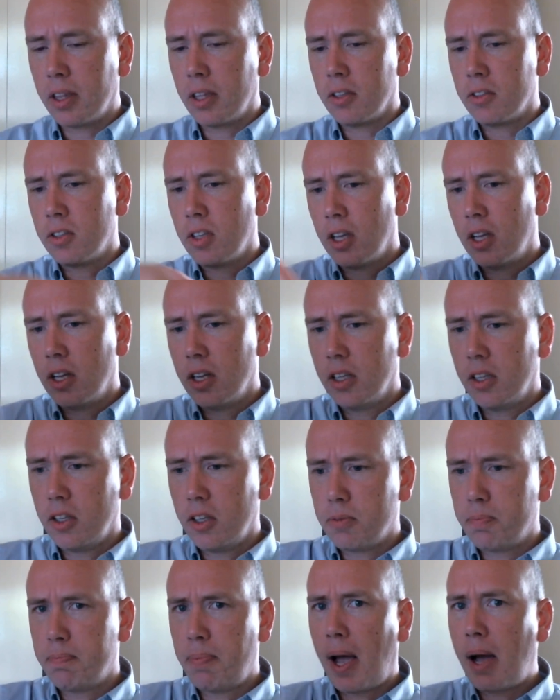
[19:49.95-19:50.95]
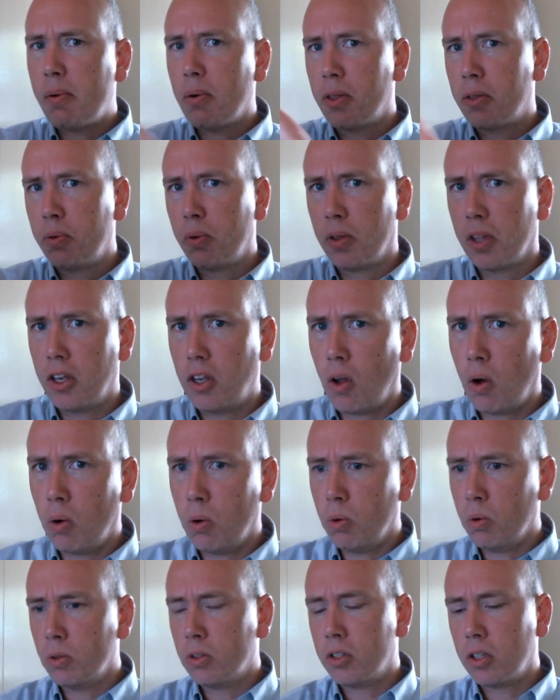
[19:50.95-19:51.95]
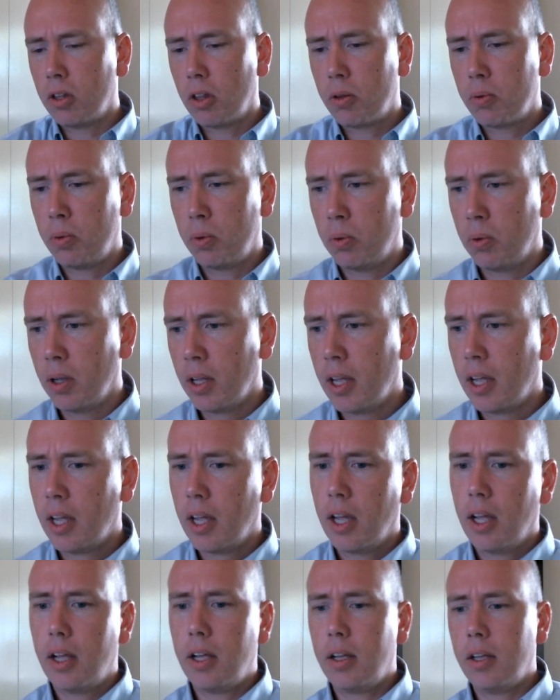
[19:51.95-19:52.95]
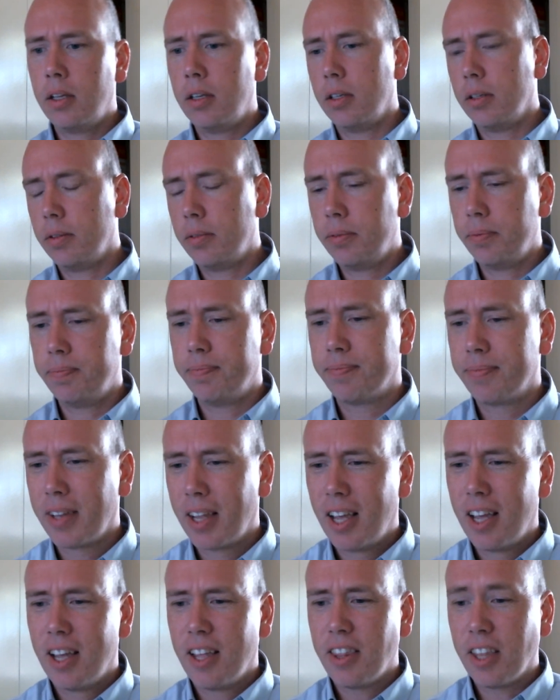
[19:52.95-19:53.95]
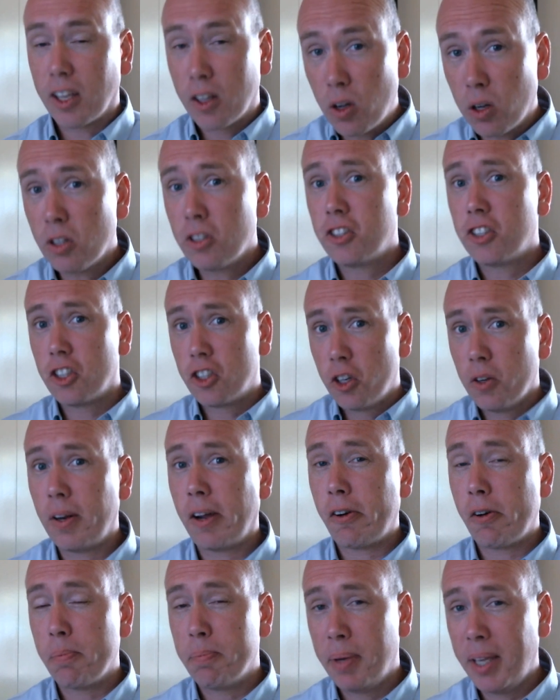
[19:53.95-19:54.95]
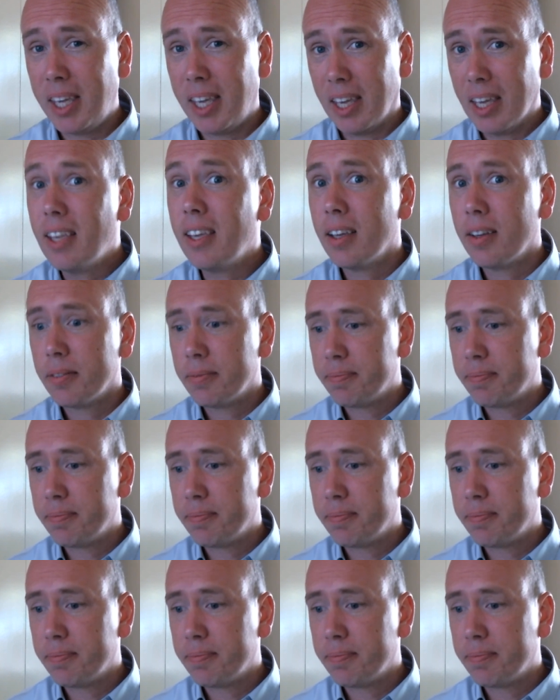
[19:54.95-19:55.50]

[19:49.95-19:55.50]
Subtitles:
This There's power through the nodes and through that constitute our being.